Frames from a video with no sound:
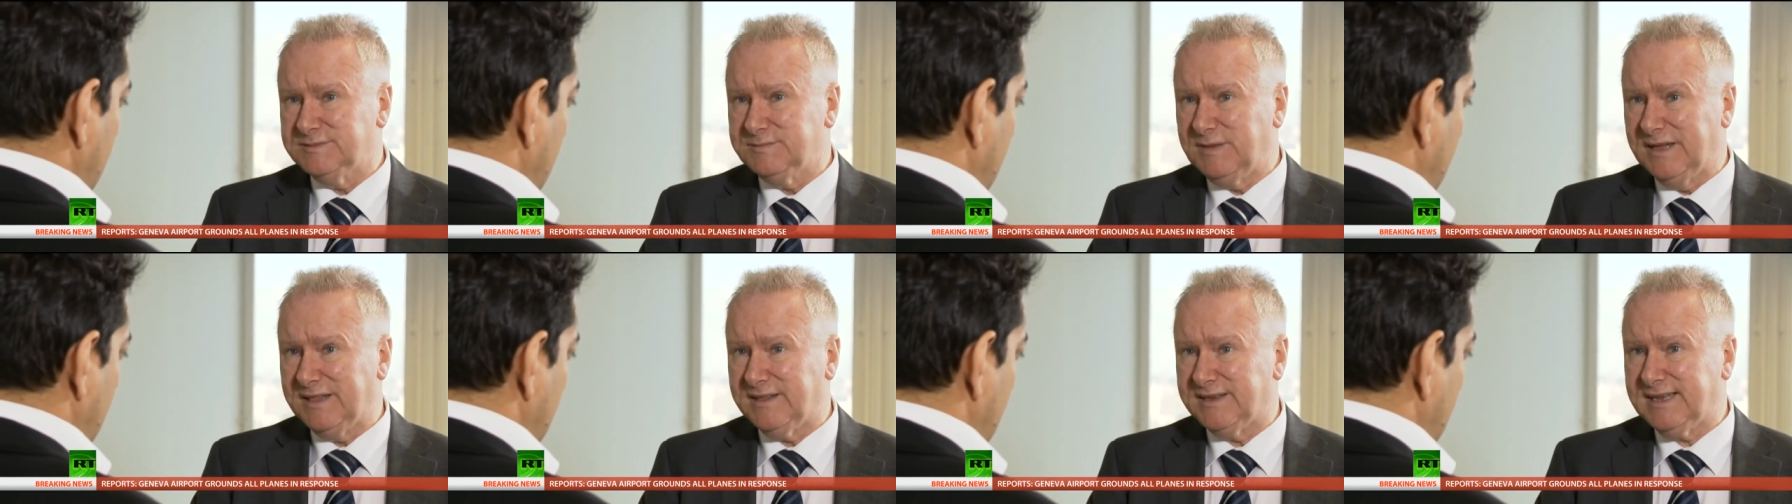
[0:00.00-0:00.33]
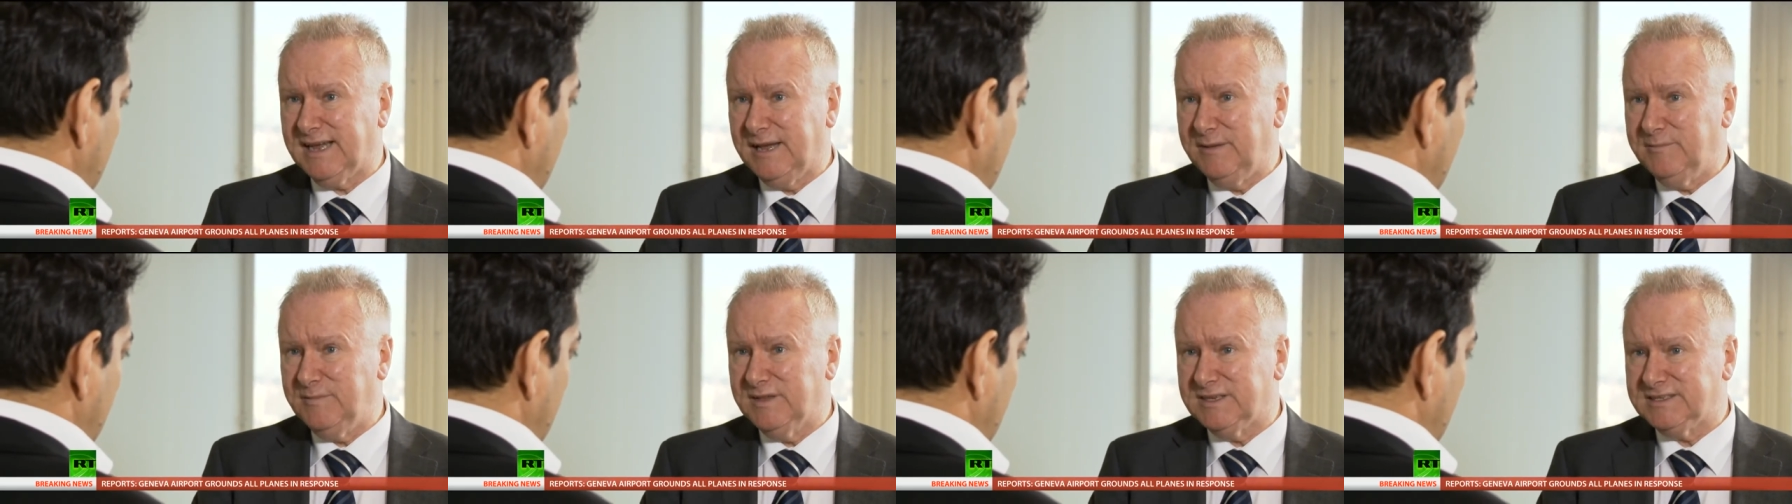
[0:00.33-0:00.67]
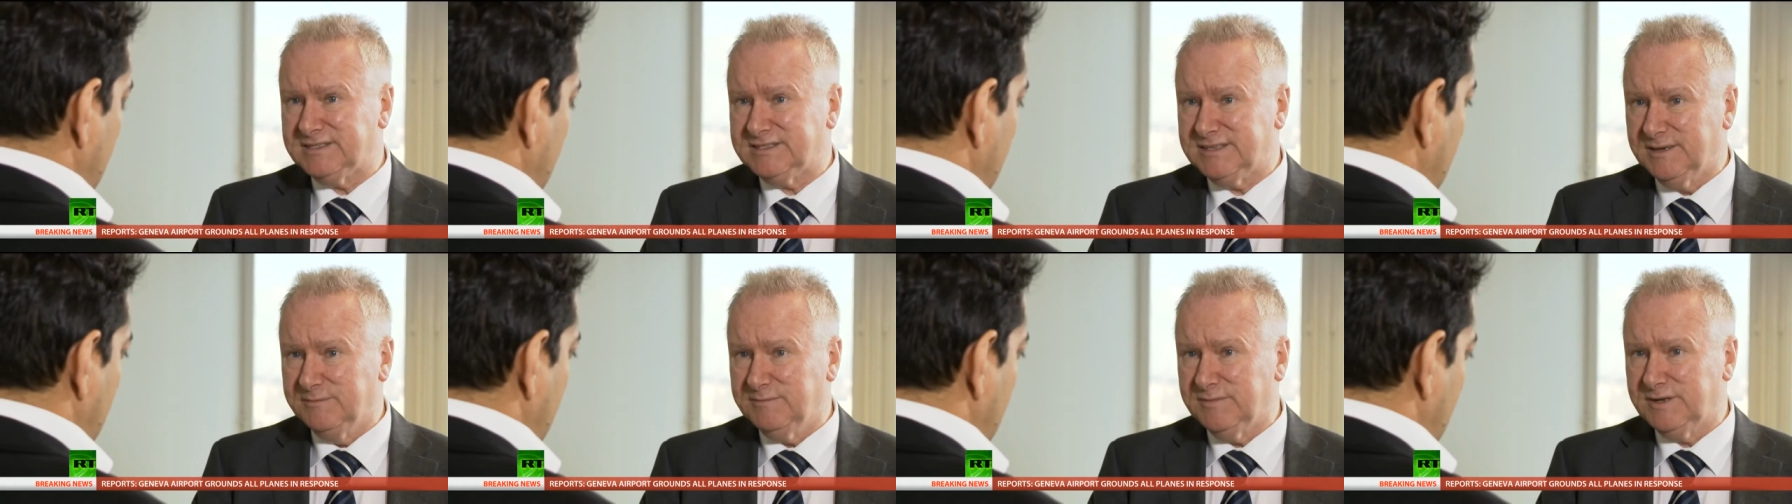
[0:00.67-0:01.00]
By the time the
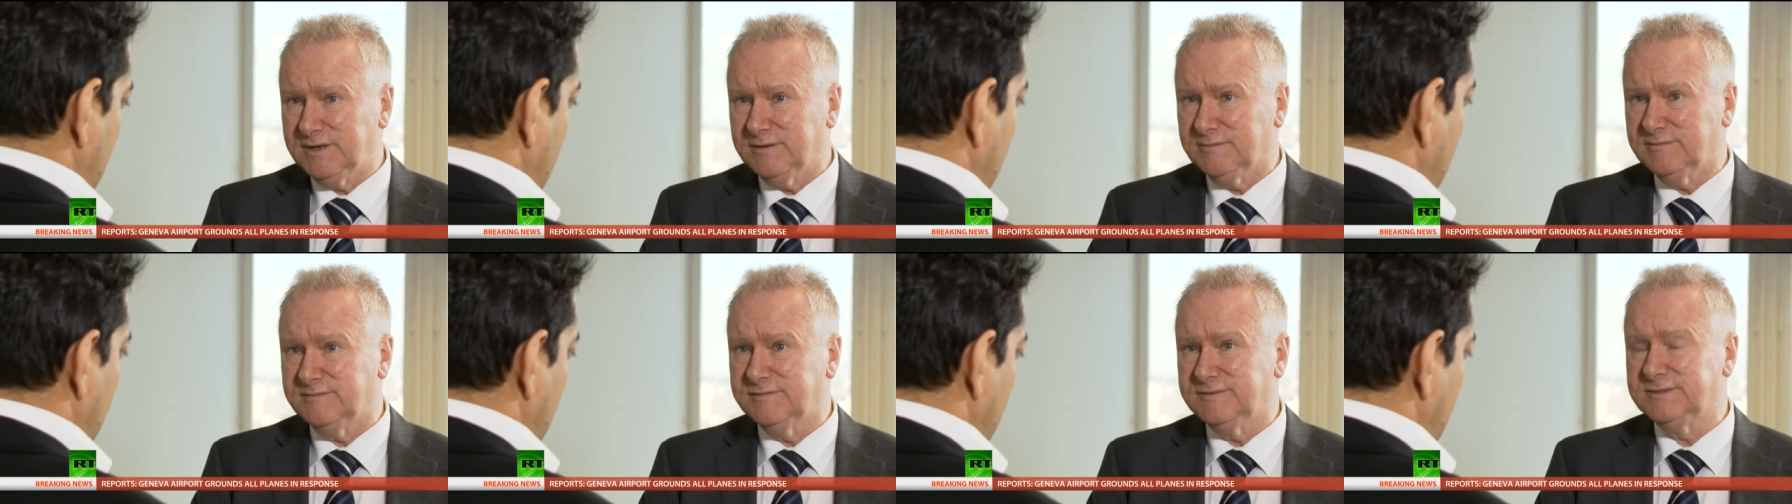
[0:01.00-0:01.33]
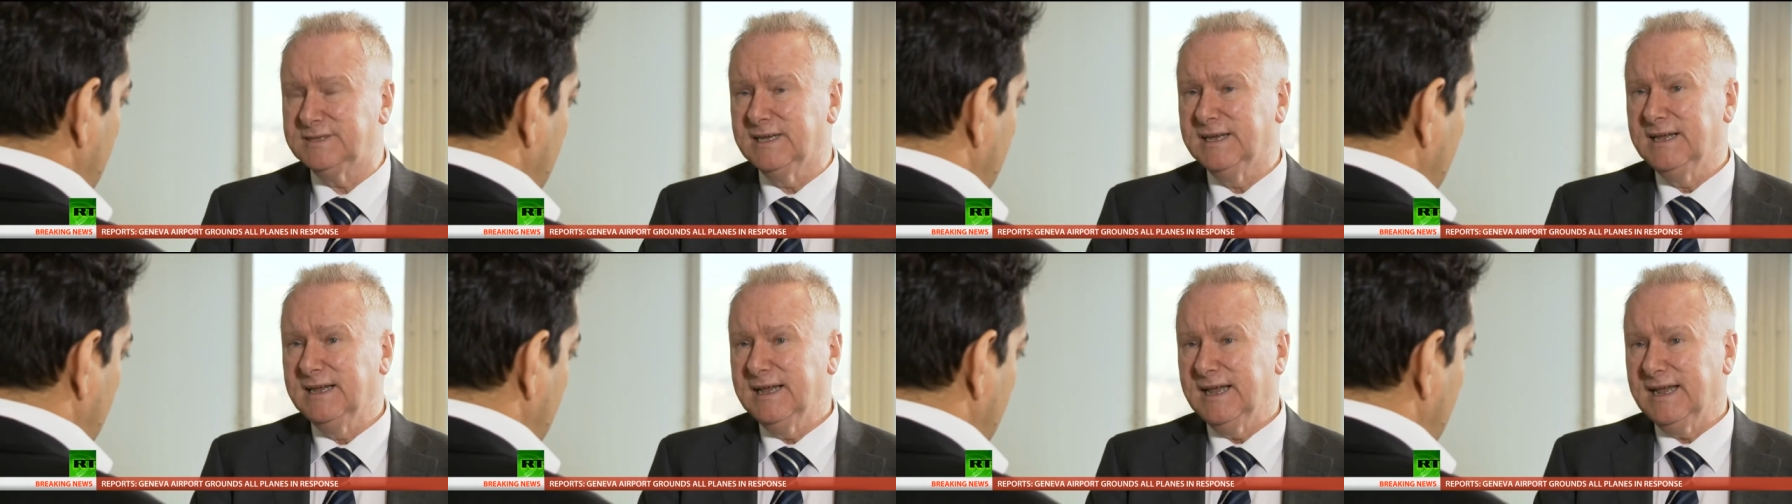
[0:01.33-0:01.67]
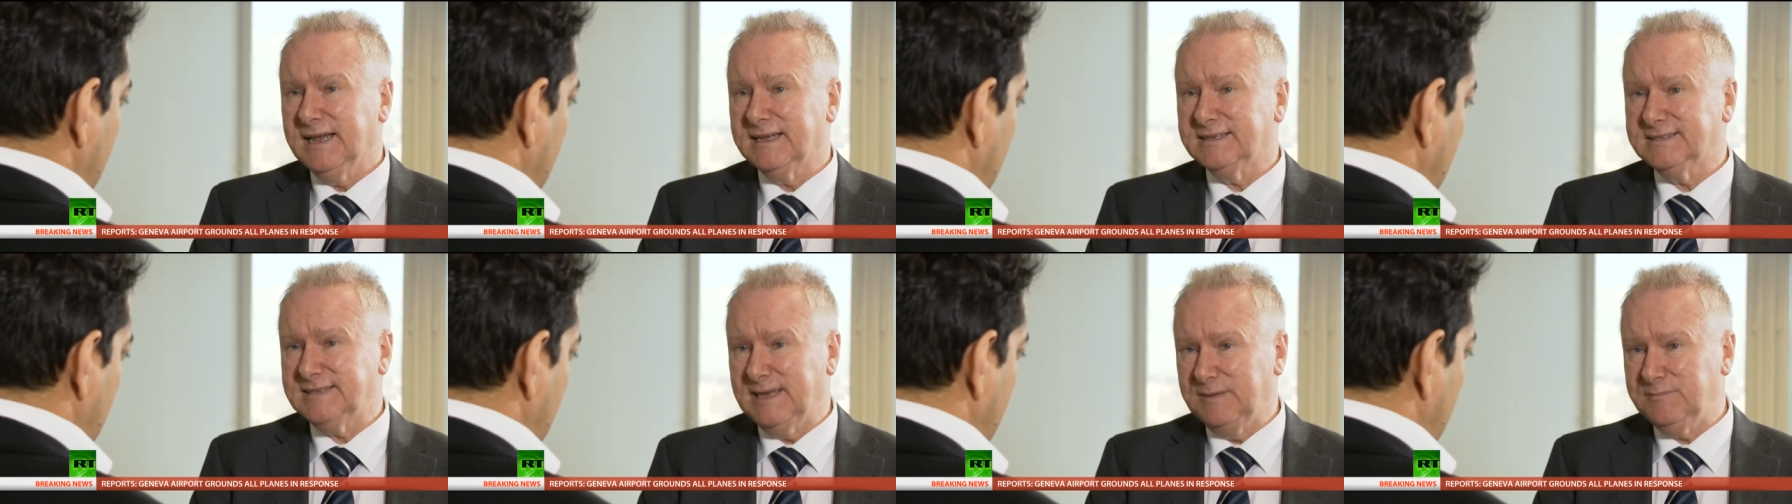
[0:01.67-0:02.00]
symptoms
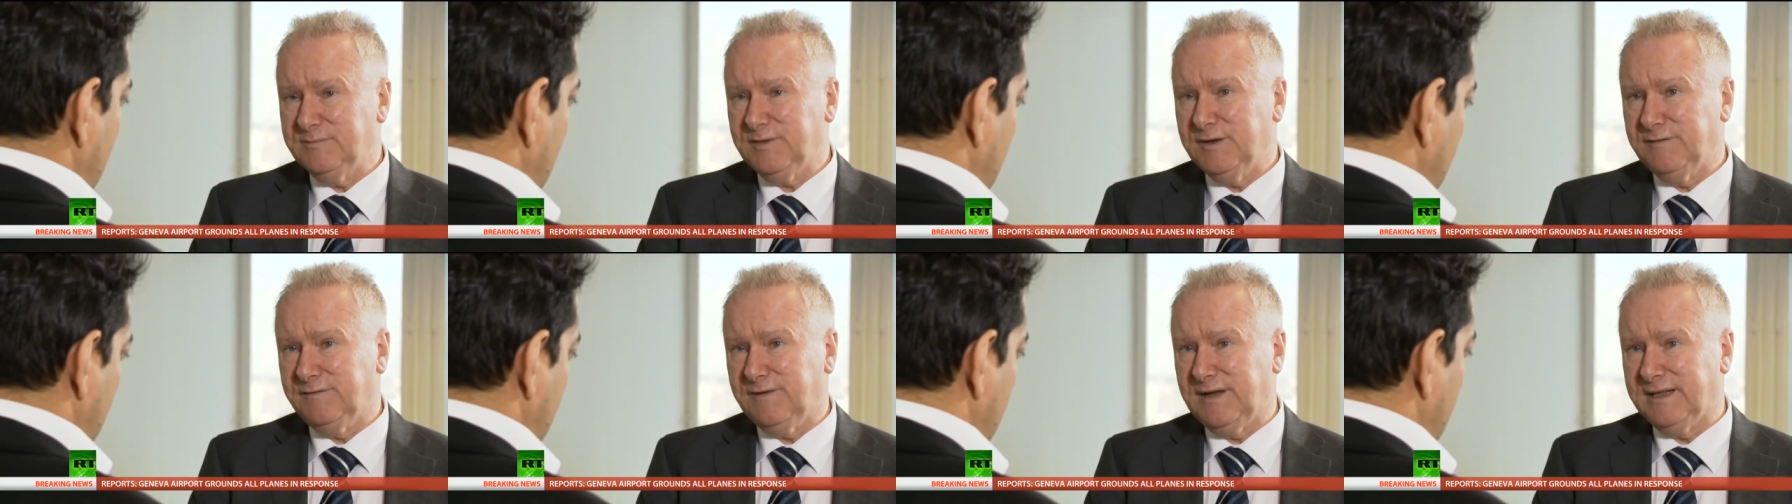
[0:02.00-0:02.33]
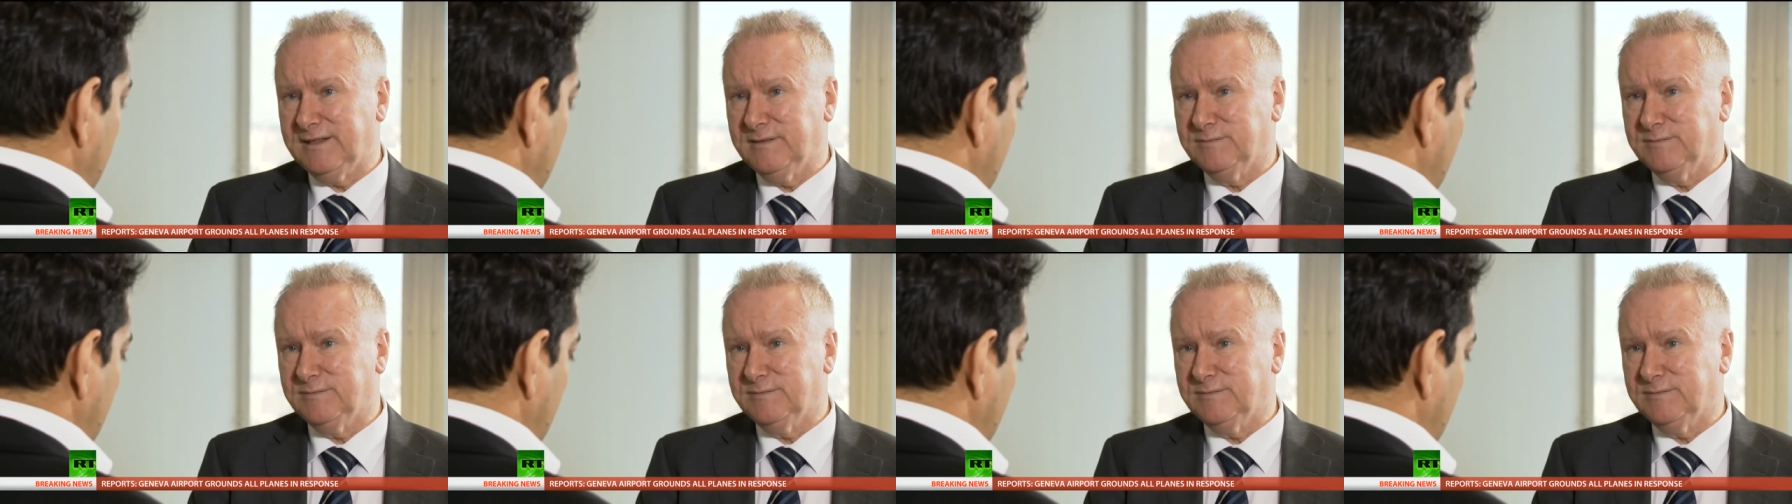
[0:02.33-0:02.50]
exemplify